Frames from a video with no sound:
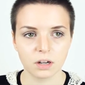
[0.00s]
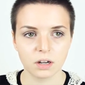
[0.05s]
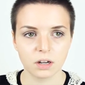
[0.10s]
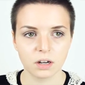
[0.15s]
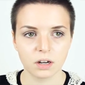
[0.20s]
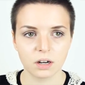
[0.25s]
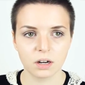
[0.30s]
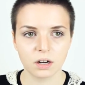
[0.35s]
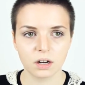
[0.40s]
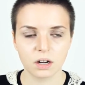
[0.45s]

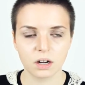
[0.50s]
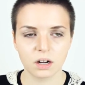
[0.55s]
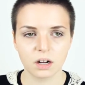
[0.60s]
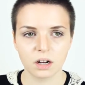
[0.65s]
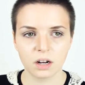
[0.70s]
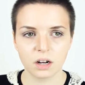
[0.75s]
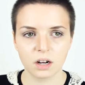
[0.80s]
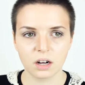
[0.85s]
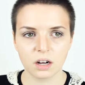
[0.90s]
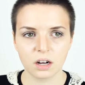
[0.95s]

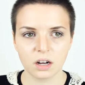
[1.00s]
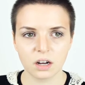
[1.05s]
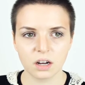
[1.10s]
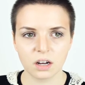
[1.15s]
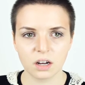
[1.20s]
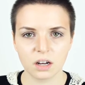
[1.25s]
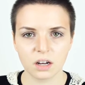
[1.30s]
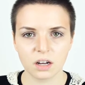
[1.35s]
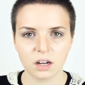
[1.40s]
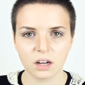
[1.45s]

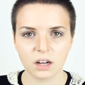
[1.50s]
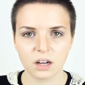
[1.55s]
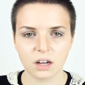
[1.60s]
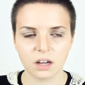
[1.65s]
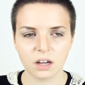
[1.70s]
Nothing is said.